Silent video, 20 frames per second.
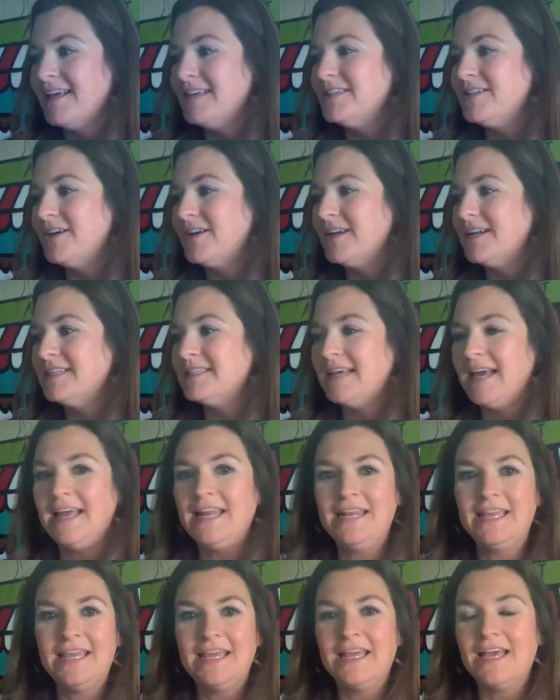so you're going to say it
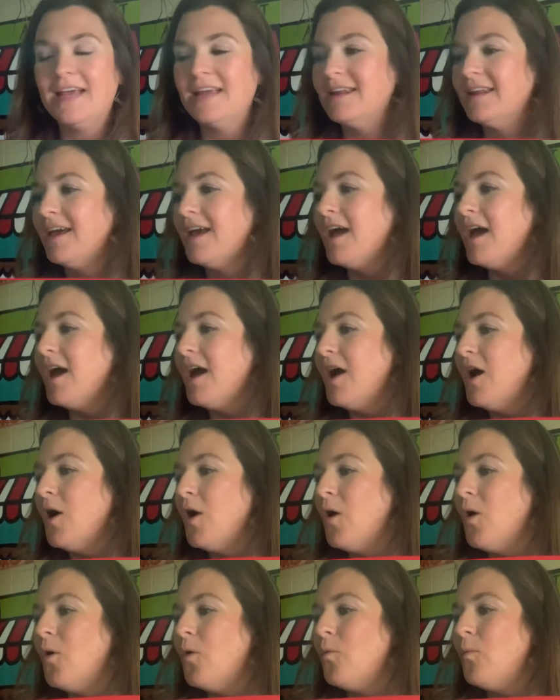again.
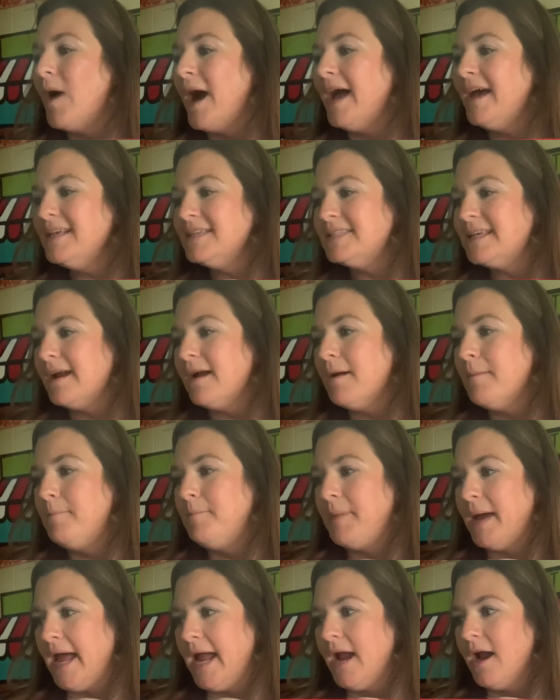Why is there a
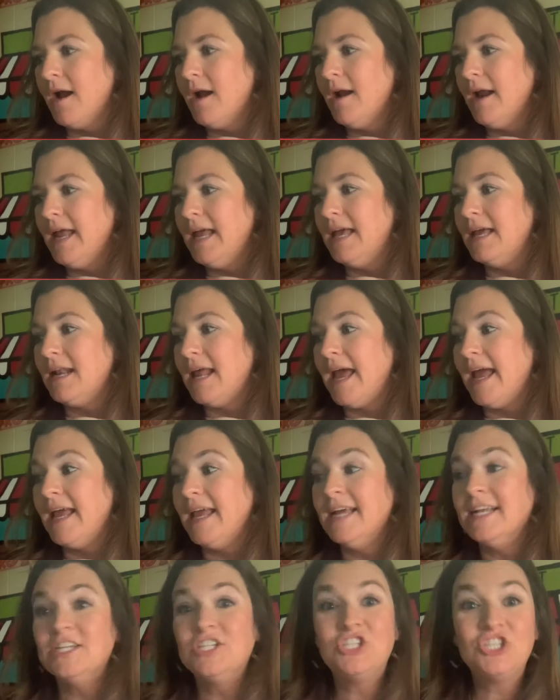bear in
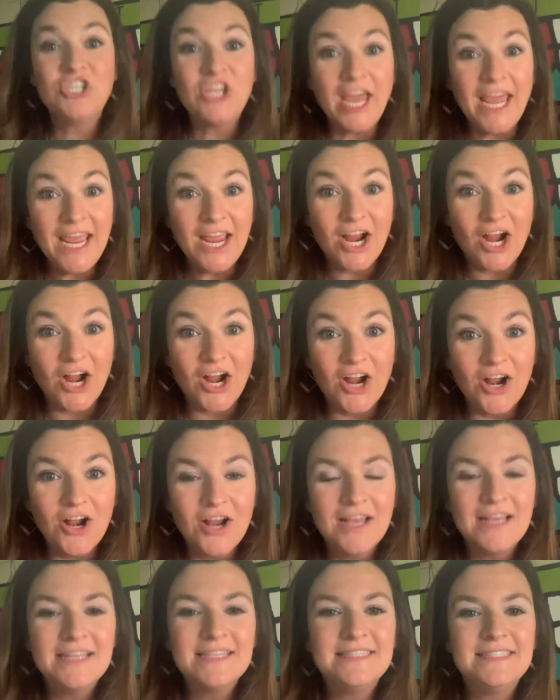a chair
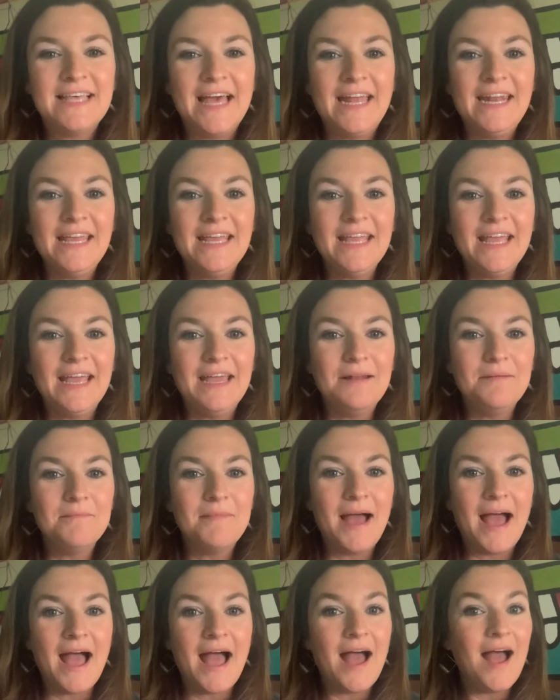sitting in
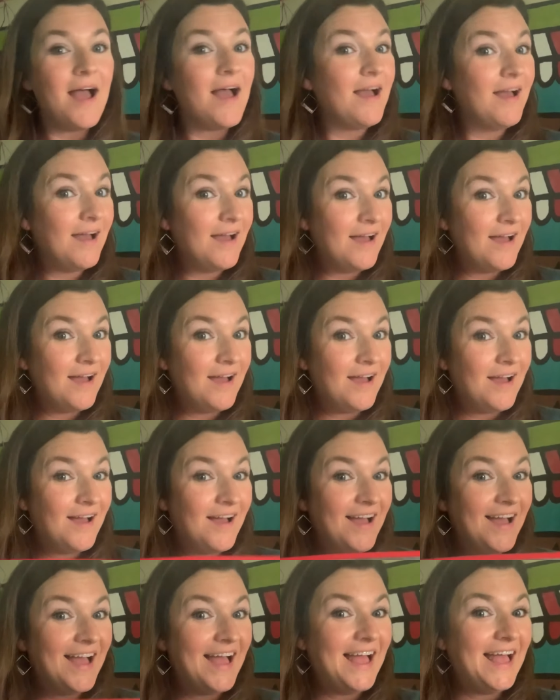my,
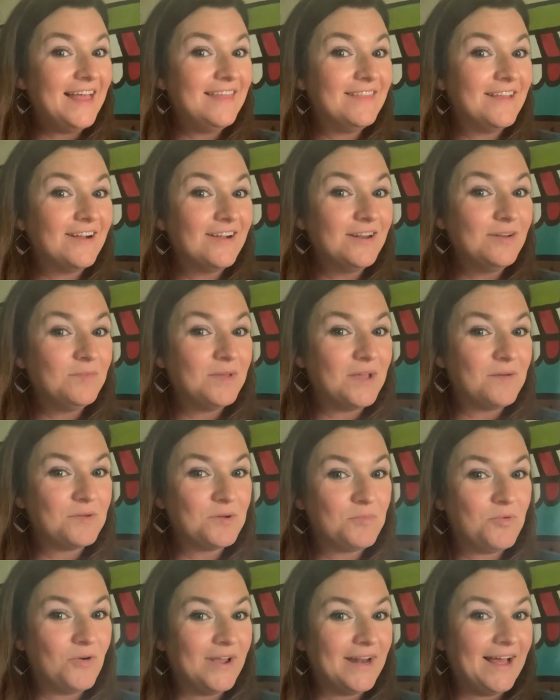and they're going to be able to
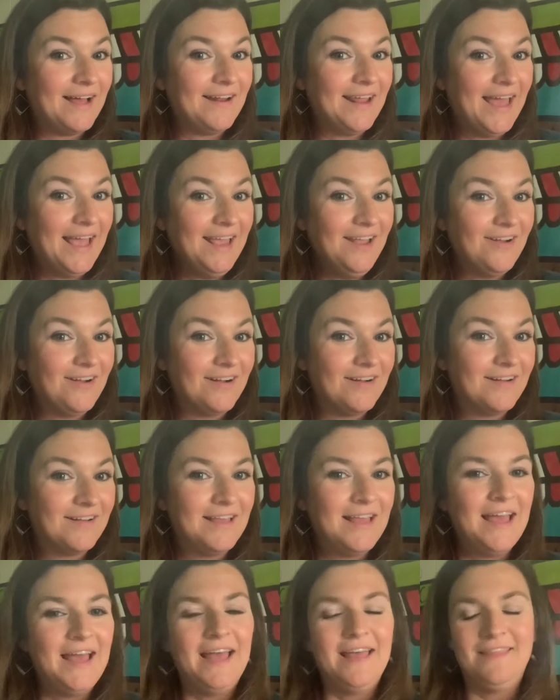point out hair.
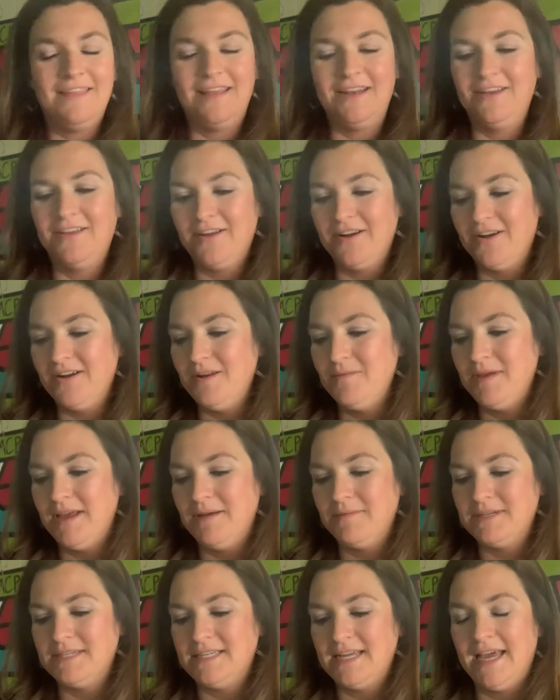And then they're going to be
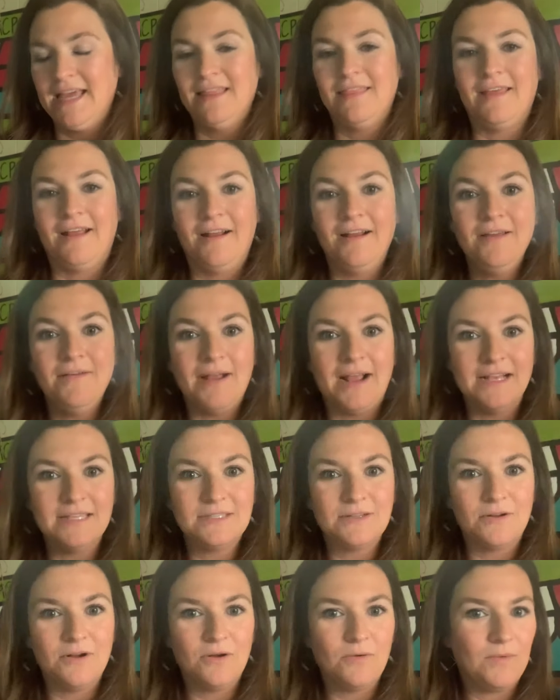able to take their
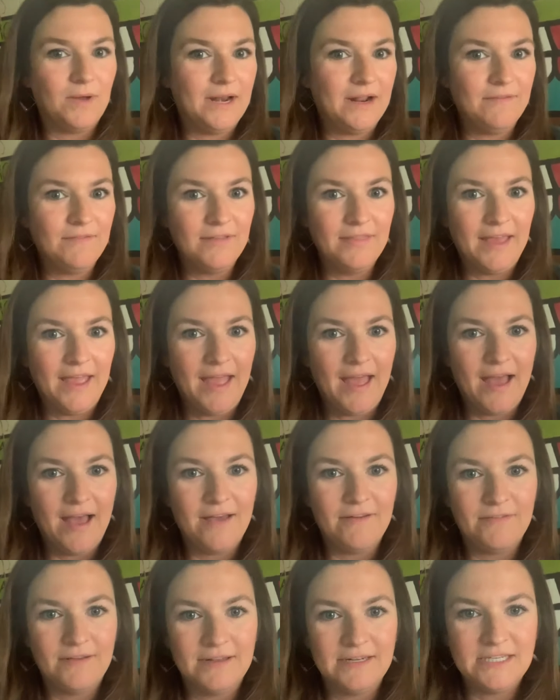eraser or whatever they
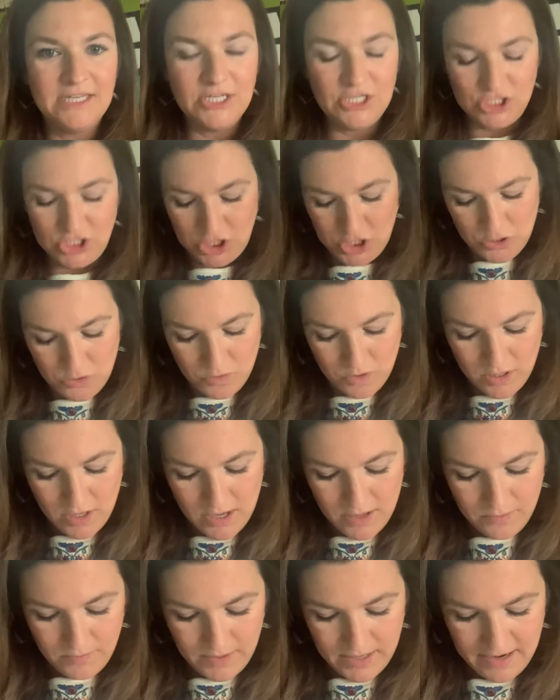have, tissue,
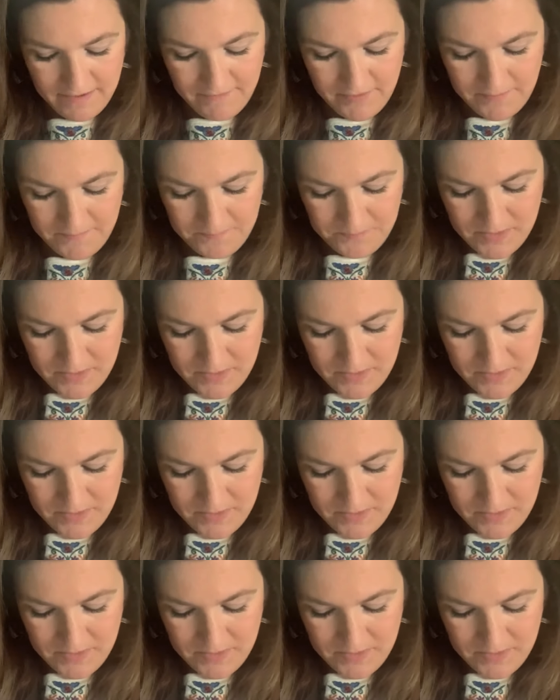cloth, whatever,